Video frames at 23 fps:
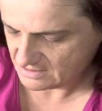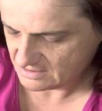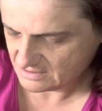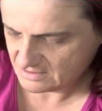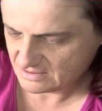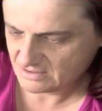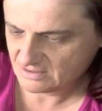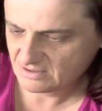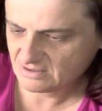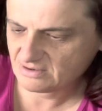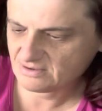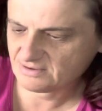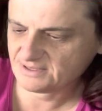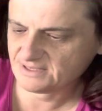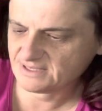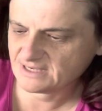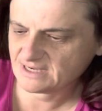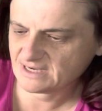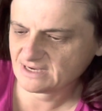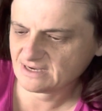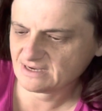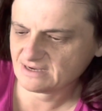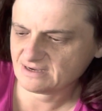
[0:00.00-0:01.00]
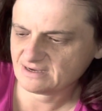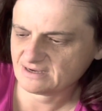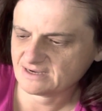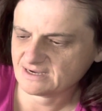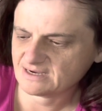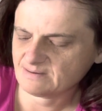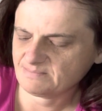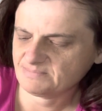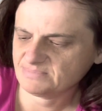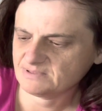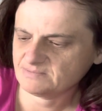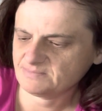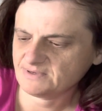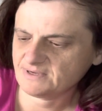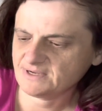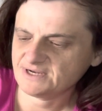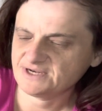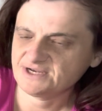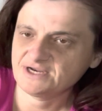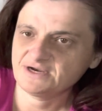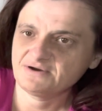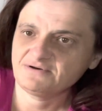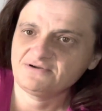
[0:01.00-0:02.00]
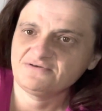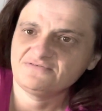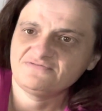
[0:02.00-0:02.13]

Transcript: Oh yeah, complimentary